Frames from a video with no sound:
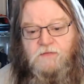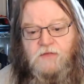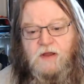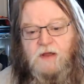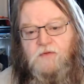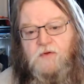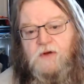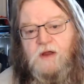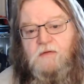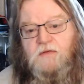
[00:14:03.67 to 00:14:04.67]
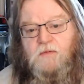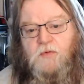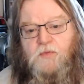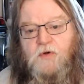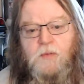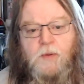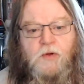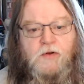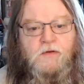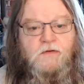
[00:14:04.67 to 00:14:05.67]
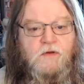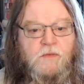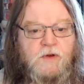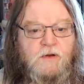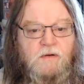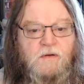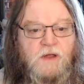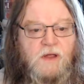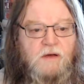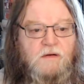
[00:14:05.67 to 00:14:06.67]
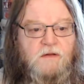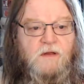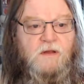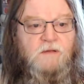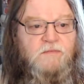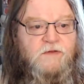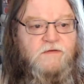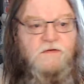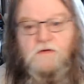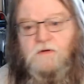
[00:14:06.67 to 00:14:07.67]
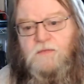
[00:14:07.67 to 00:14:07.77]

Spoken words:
like I'm doing now with them and put them up on YouTube and listen to them.